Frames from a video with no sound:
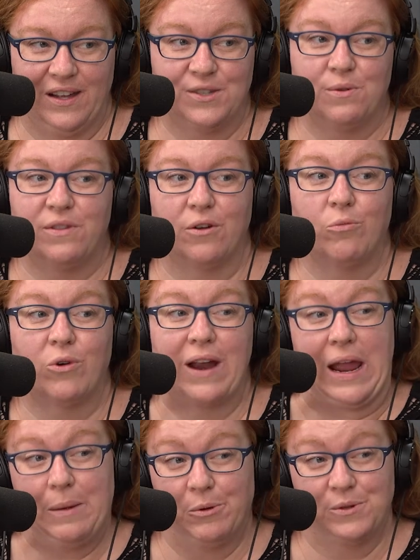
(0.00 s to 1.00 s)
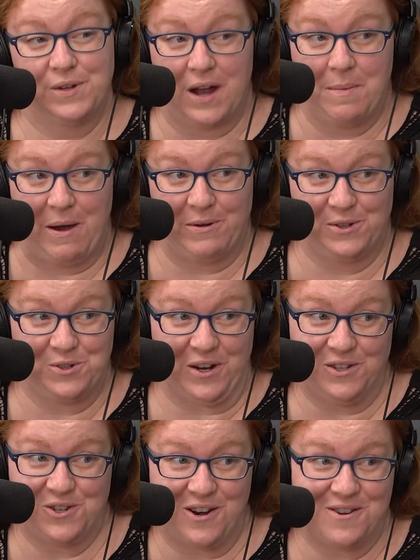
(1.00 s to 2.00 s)
and so they're more able to come out as
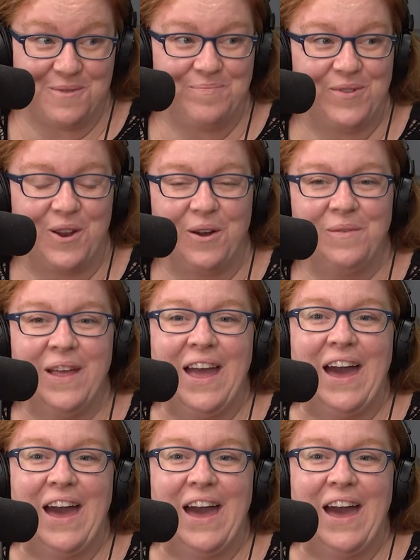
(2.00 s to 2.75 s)
transgender, you know?